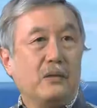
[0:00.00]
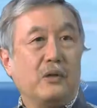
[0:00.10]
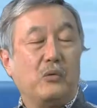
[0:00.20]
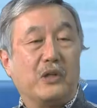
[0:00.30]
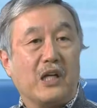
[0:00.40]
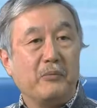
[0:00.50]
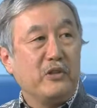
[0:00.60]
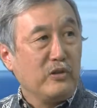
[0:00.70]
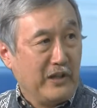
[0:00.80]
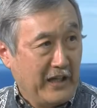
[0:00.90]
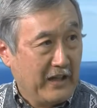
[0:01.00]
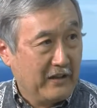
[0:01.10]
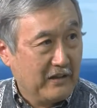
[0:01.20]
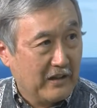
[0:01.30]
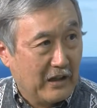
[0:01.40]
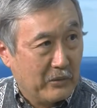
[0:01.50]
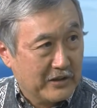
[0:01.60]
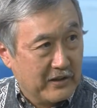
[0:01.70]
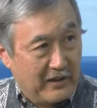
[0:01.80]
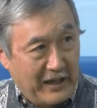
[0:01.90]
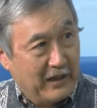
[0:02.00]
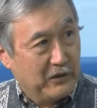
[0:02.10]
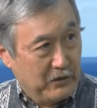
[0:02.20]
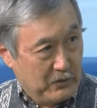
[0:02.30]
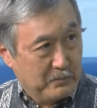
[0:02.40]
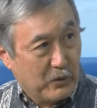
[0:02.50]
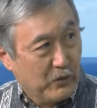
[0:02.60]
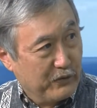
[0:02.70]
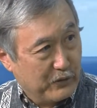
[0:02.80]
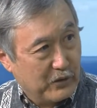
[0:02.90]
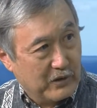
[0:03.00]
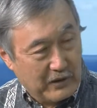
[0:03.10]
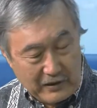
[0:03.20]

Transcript: Well, we're coming to the end, and I must thank you both for